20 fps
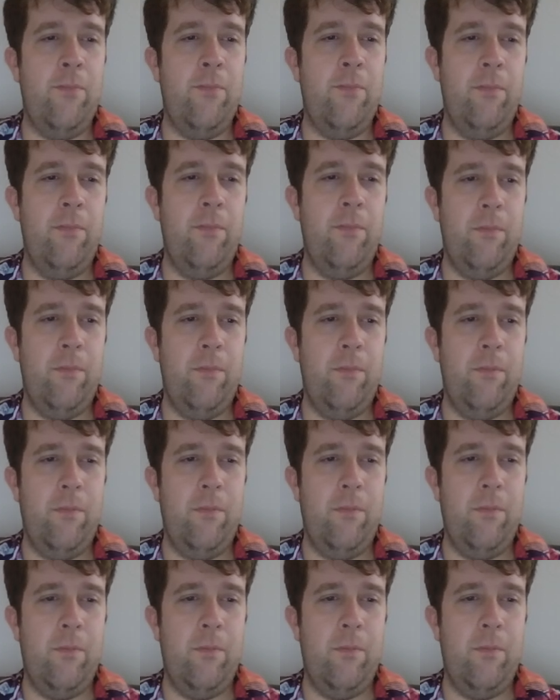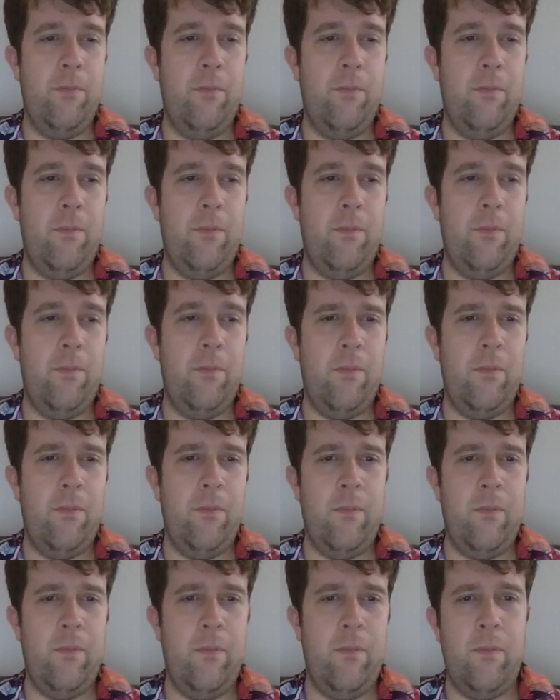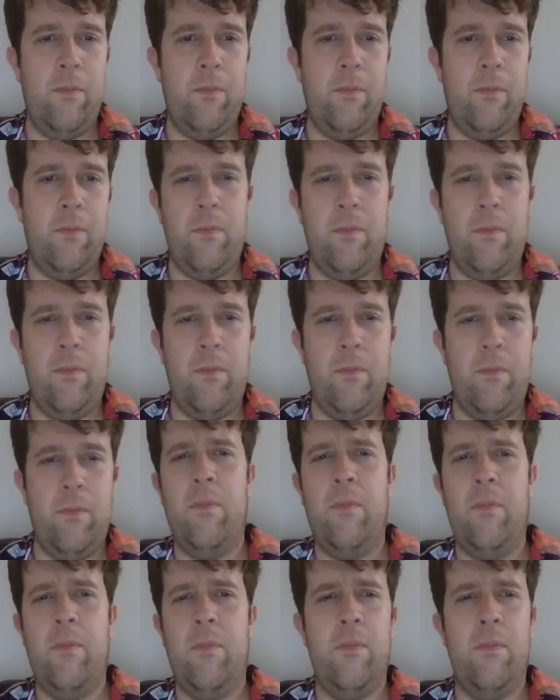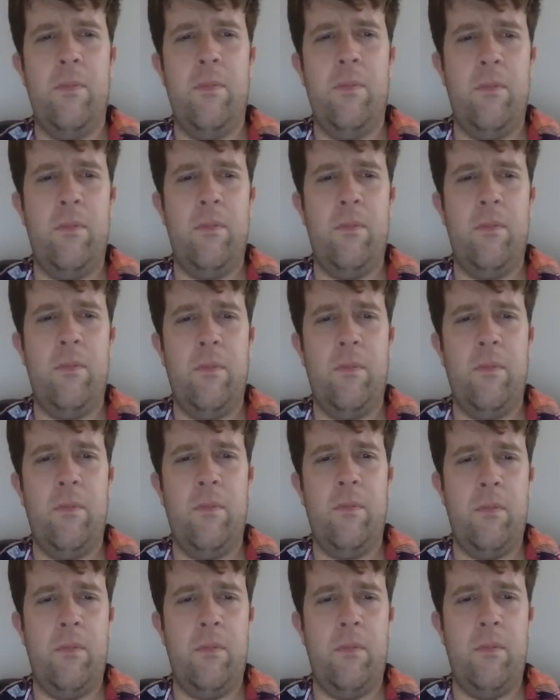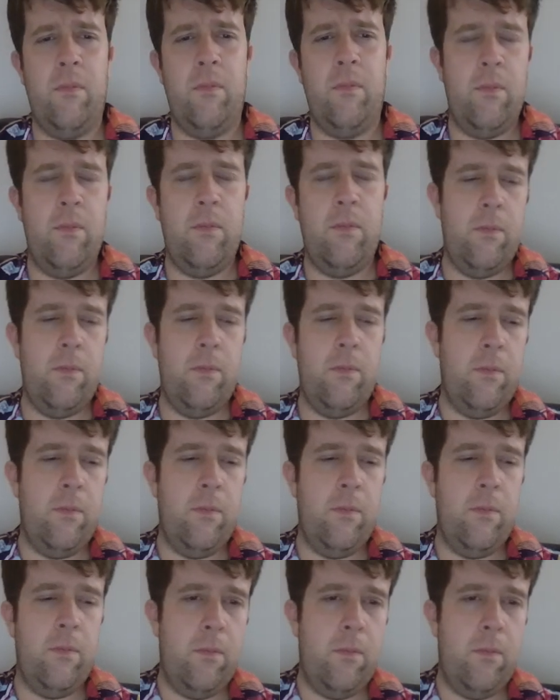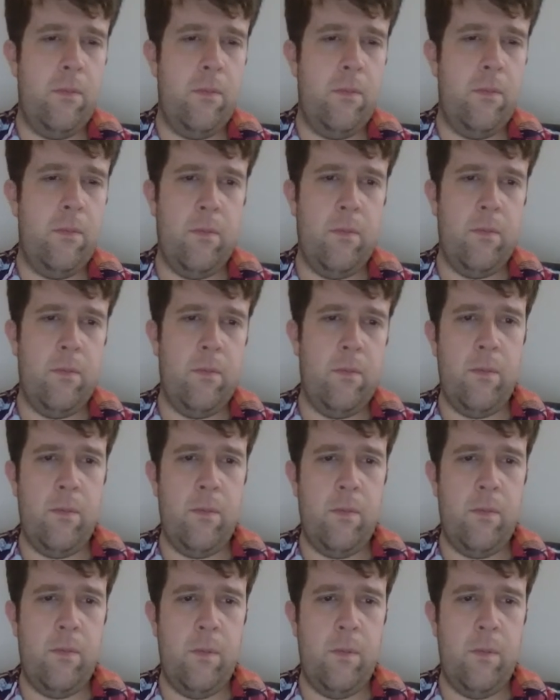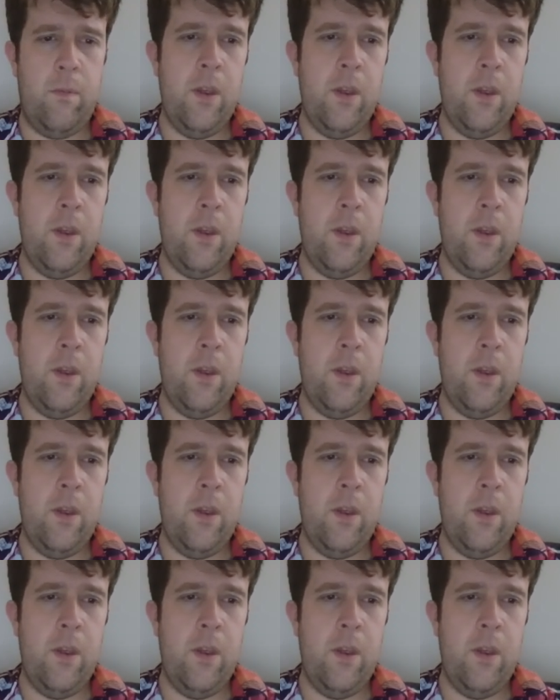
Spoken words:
Nobody speaks.